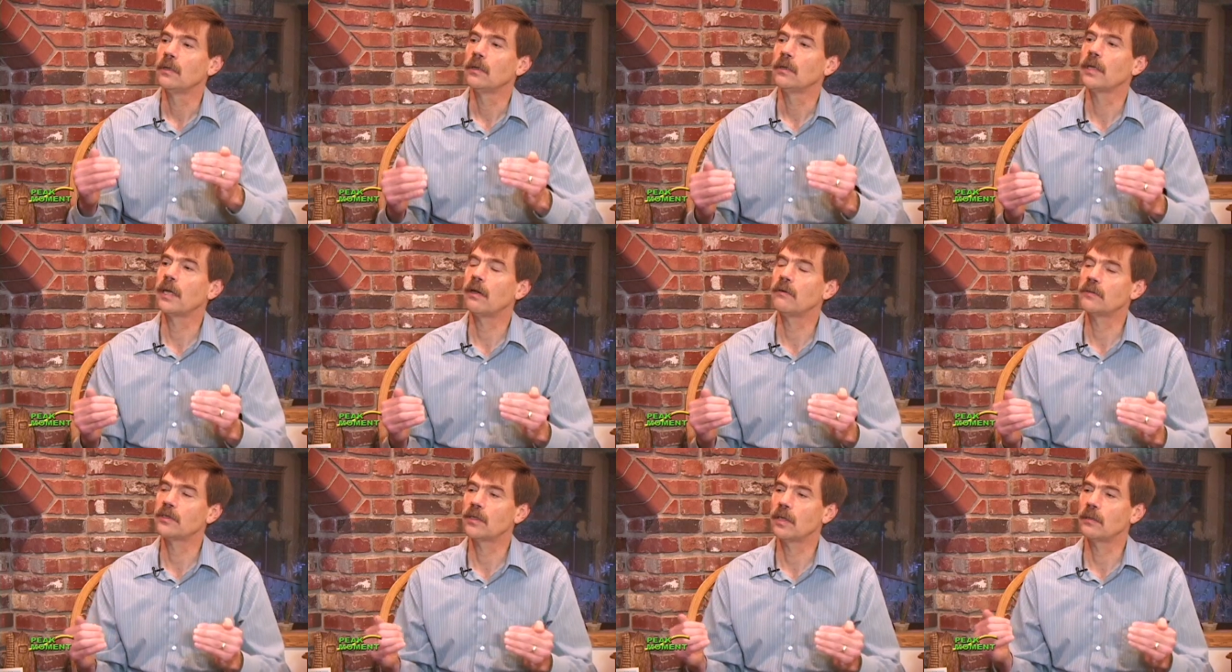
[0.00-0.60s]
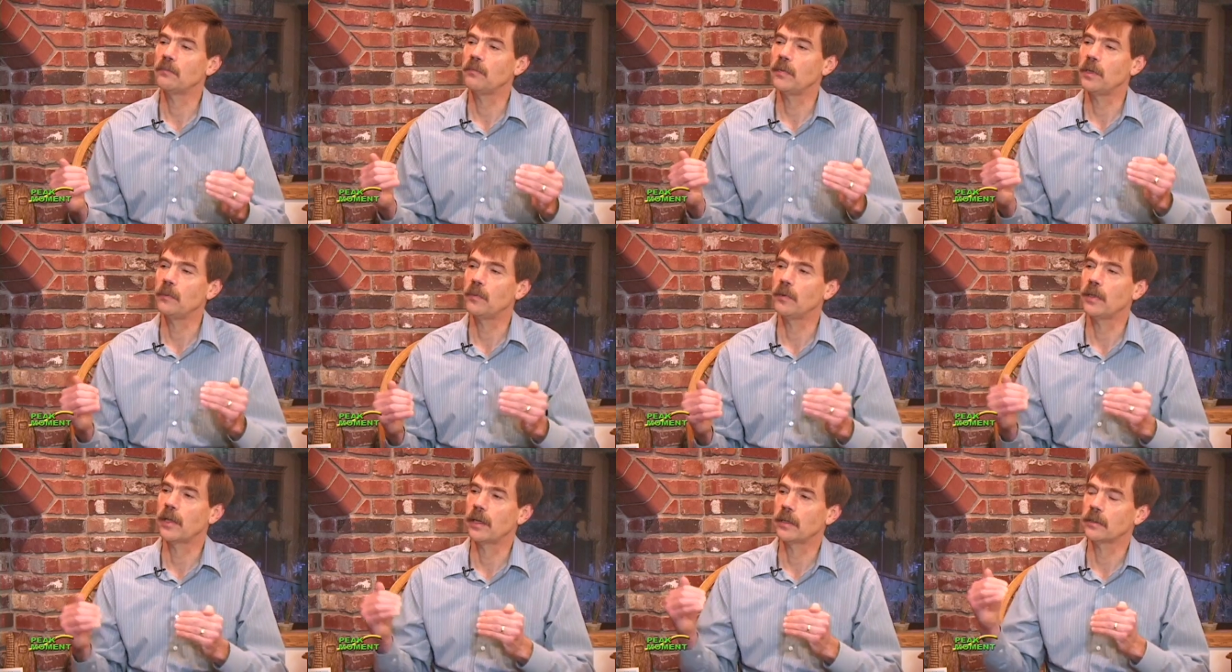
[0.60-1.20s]
and all of a sudden
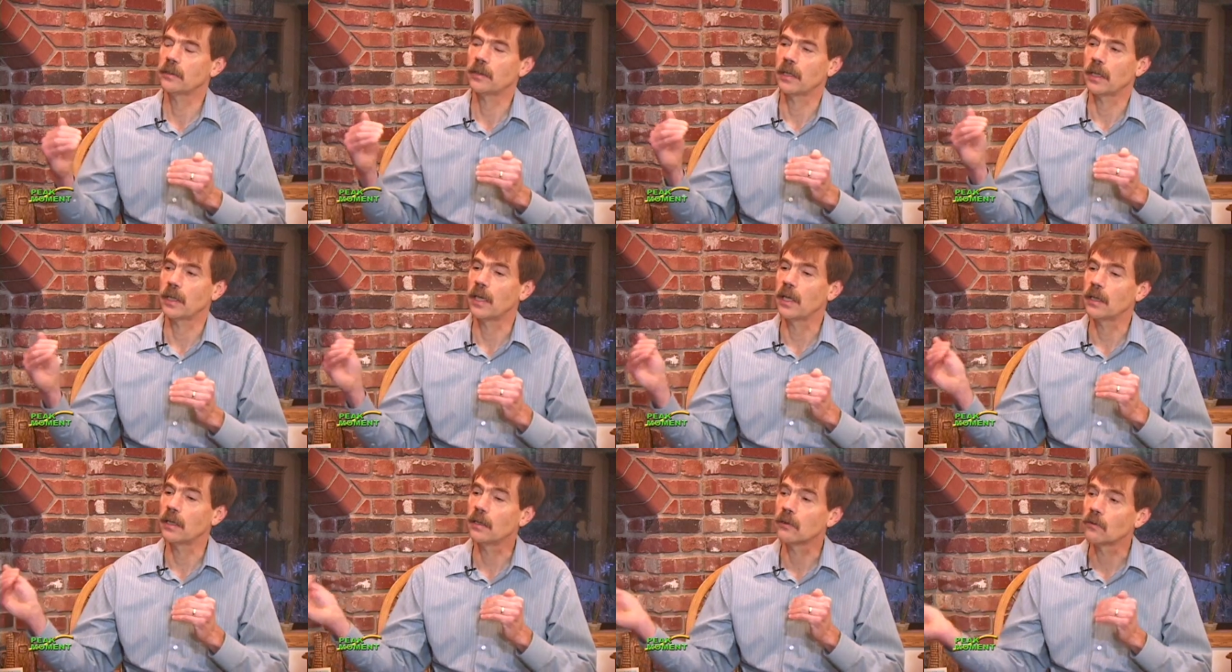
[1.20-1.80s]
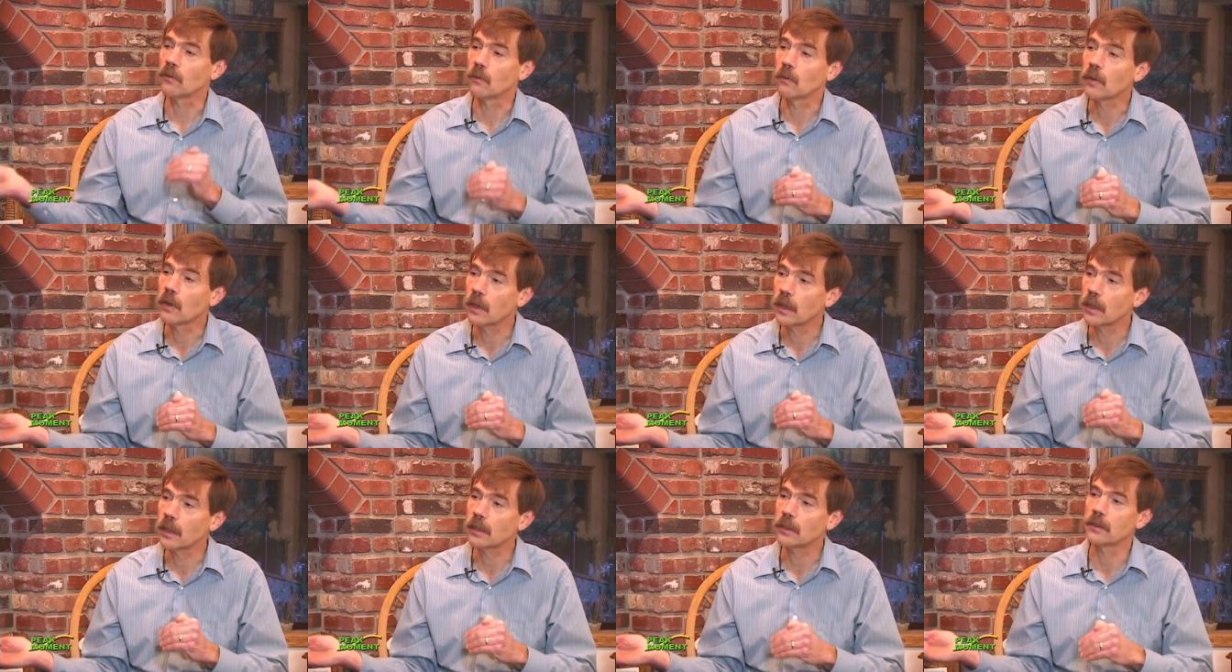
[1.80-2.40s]
people are, they can't get to
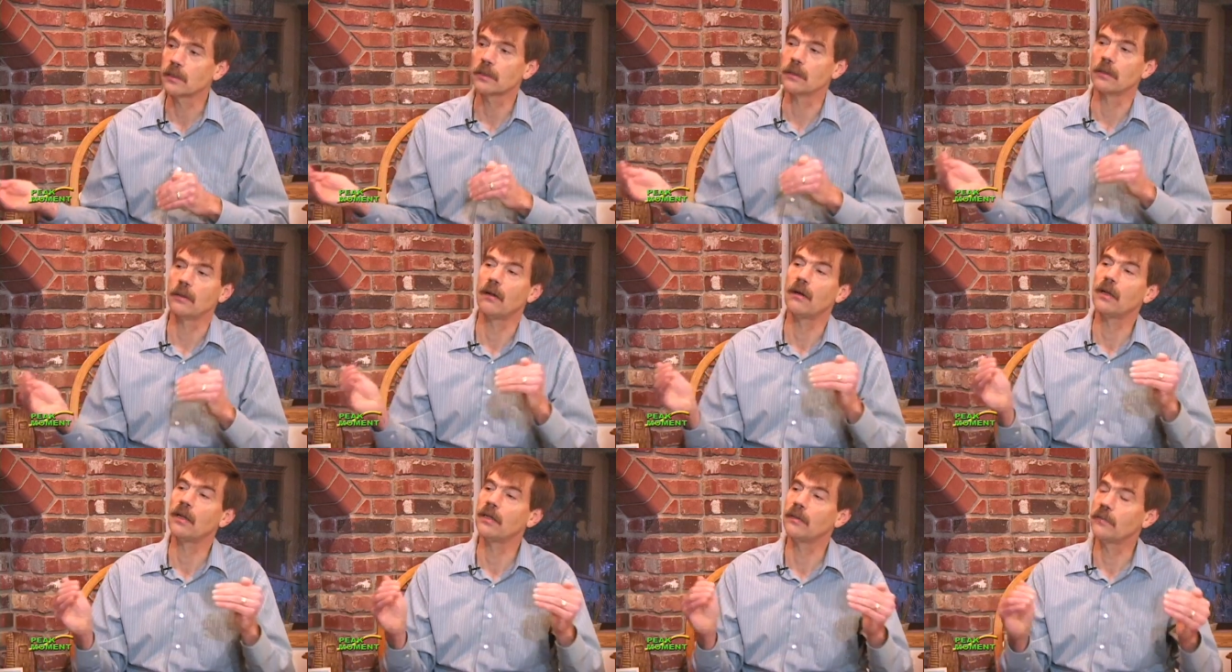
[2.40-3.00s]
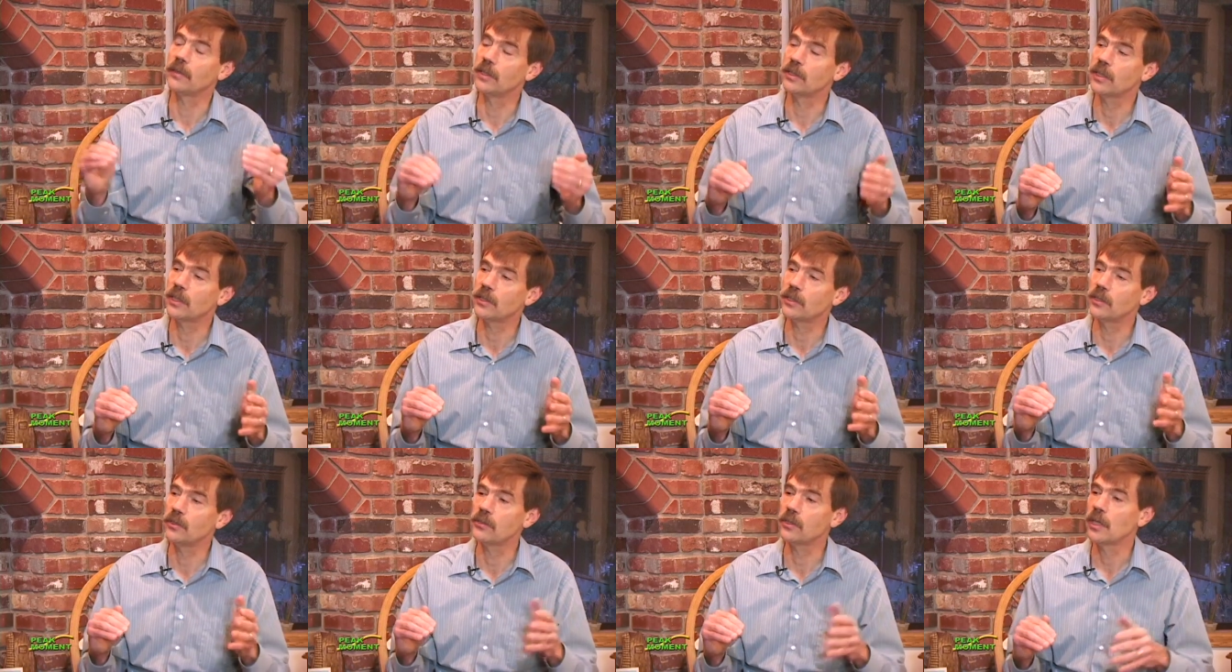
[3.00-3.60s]
work, and all of these
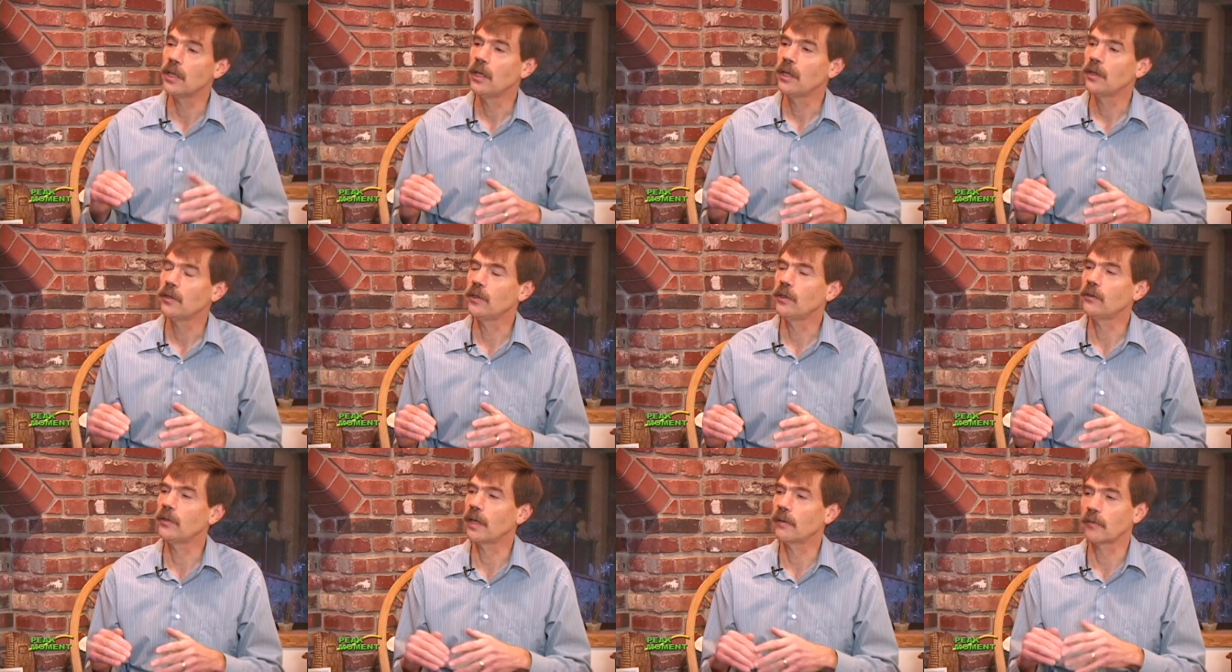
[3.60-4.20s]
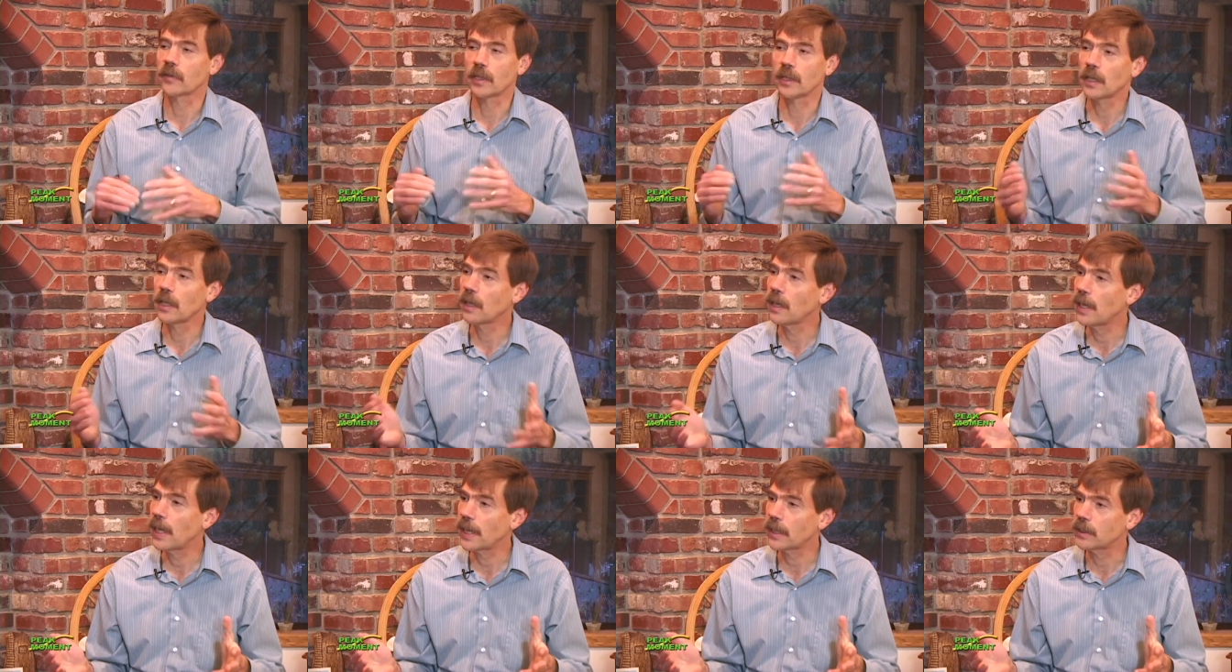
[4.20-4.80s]
issues, you're never going to
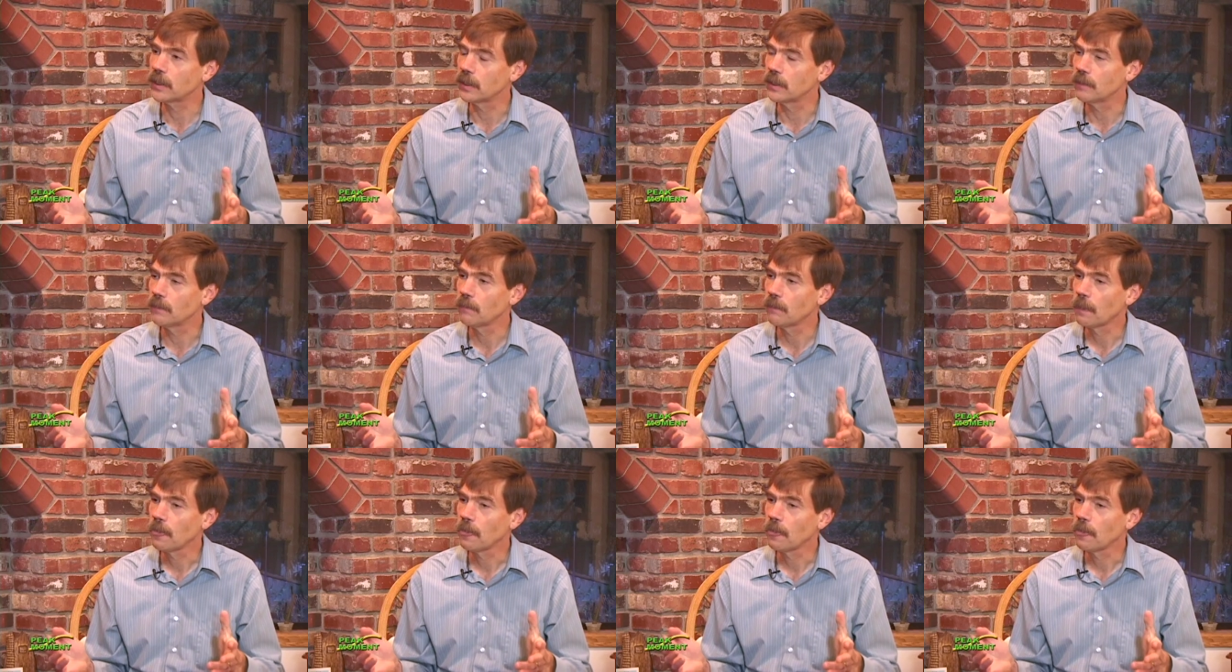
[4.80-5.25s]
get elected.